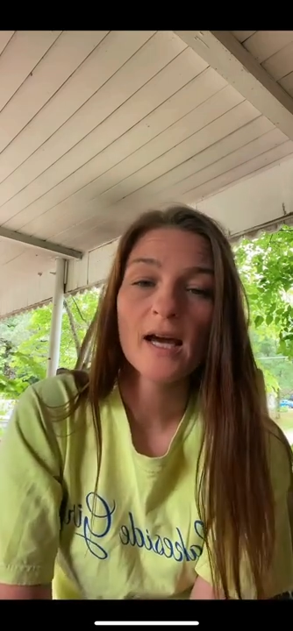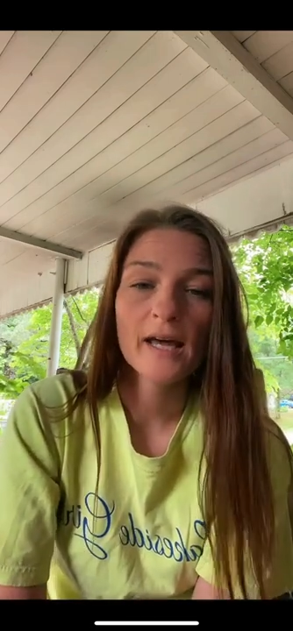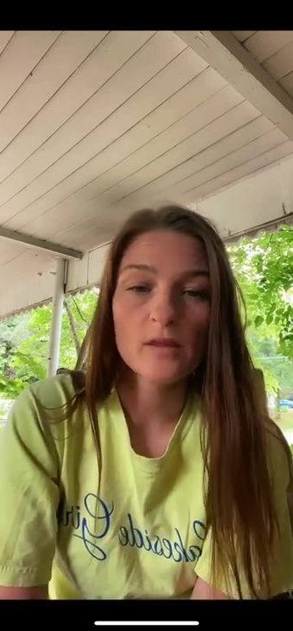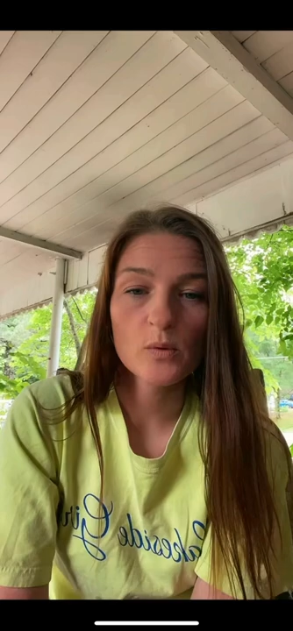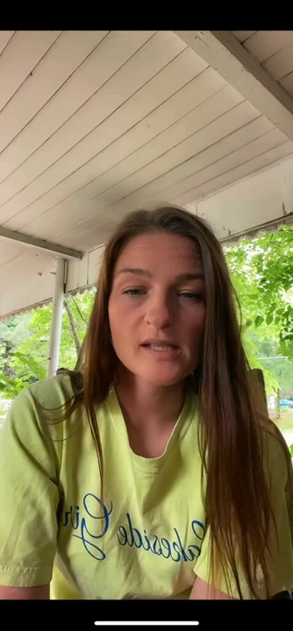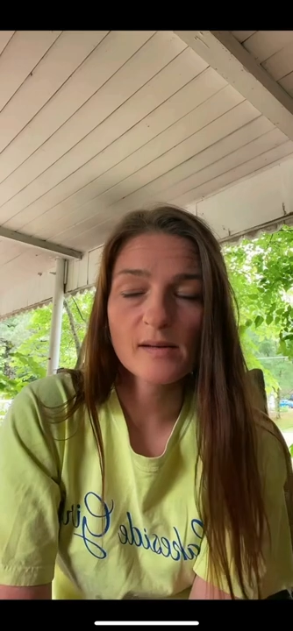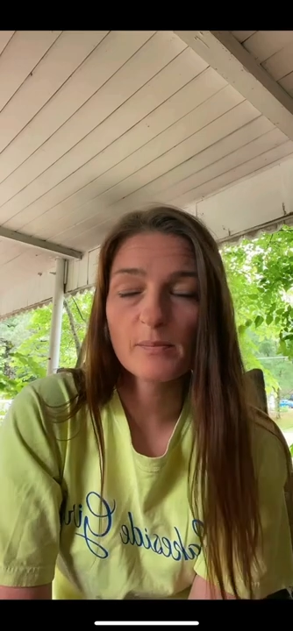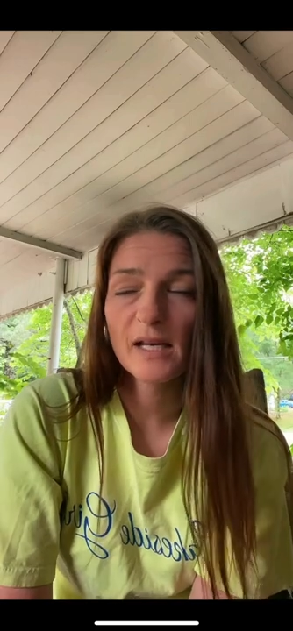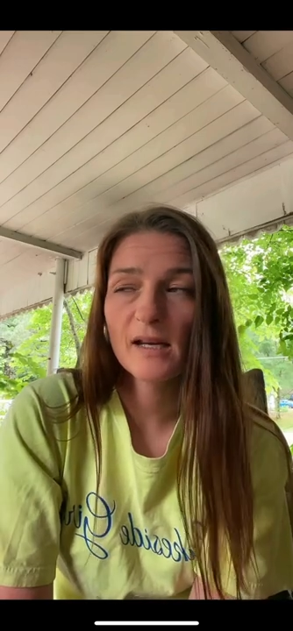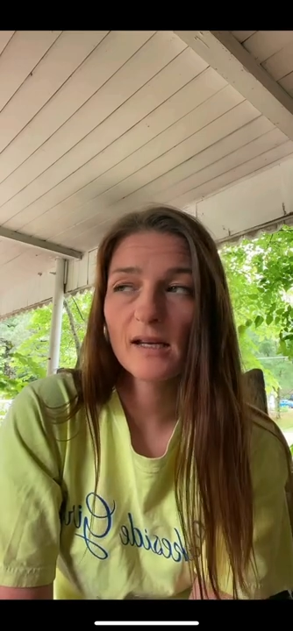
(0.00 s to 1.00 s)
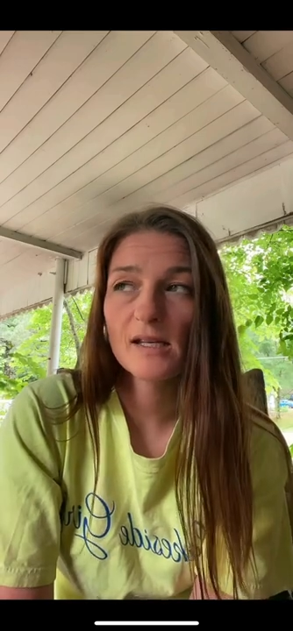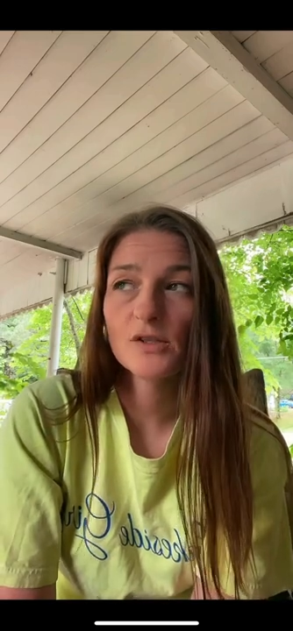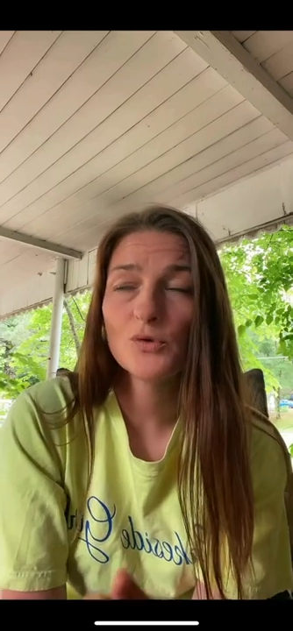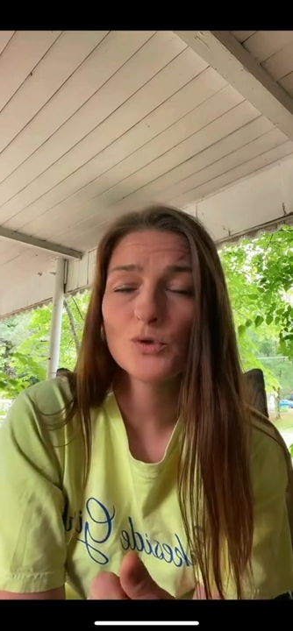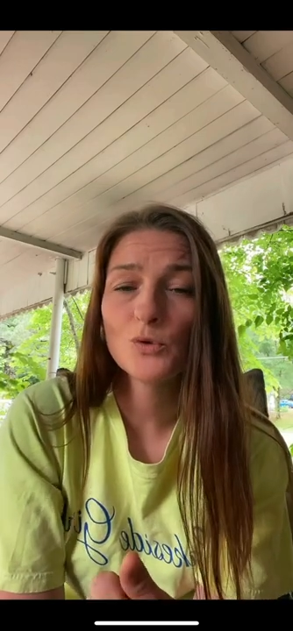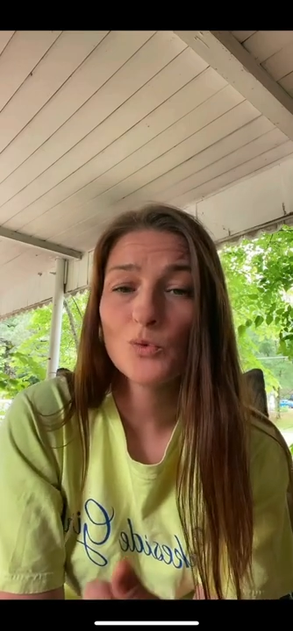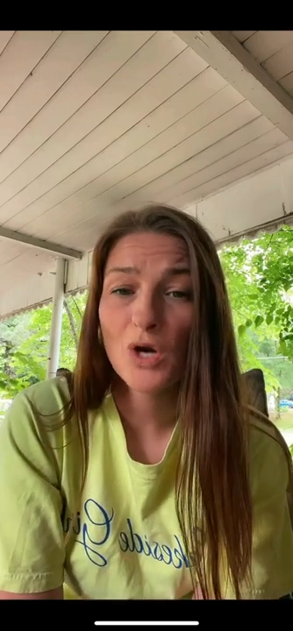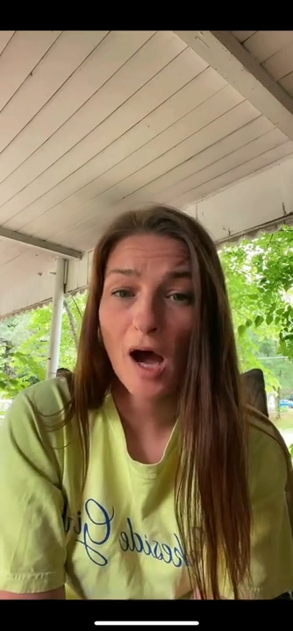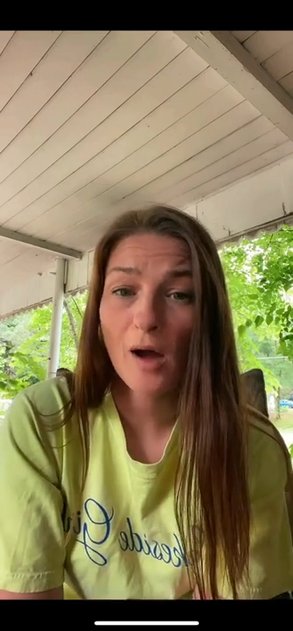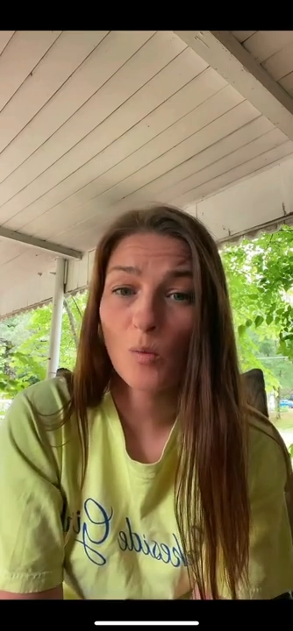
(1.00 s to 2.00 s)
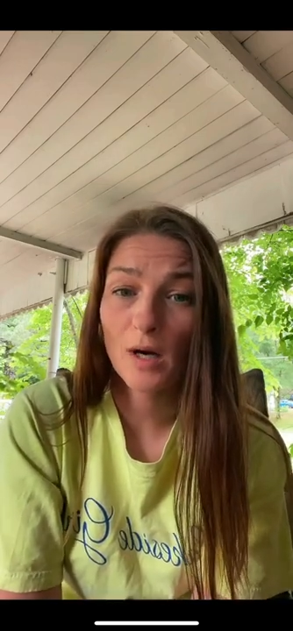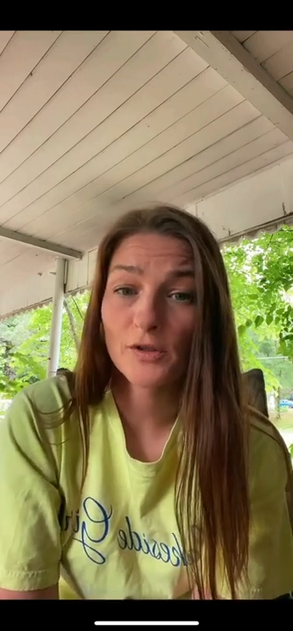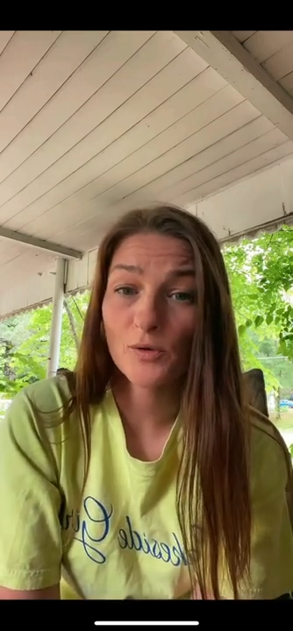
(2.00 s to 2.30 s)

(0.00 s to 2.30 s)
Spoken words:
And the reason being is you do not want